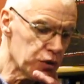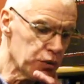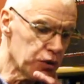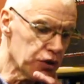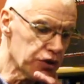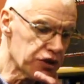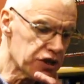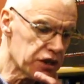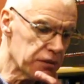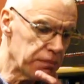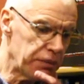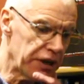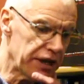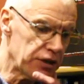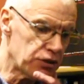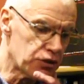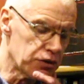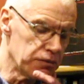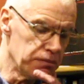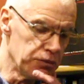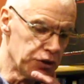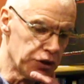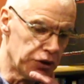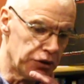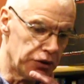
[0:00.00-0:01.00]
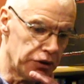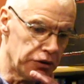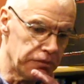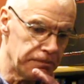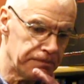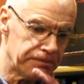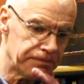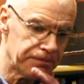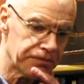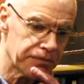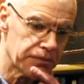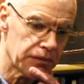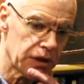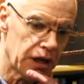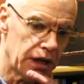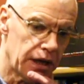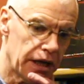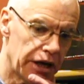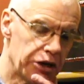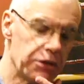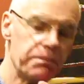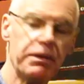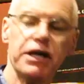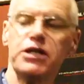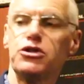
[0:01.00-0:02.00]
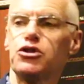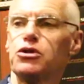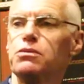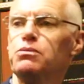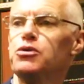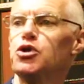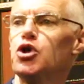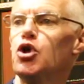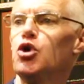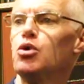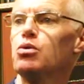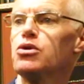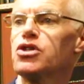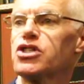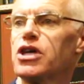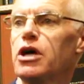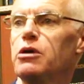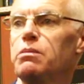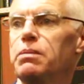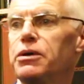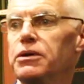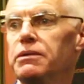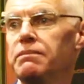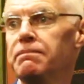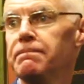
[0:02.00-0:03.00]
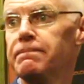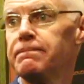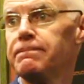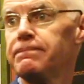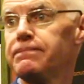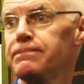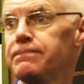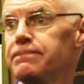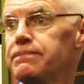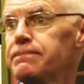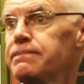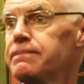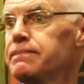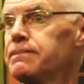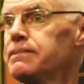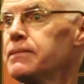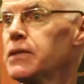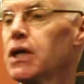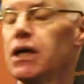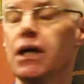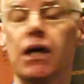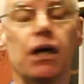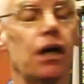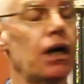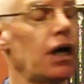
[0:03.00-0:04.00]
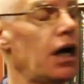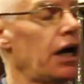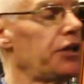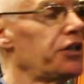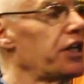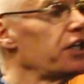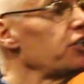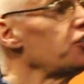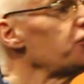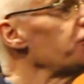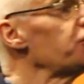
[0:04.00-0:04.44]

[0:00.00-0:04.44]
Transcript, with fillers: towards the bedroom door and the bedroom door was open. And then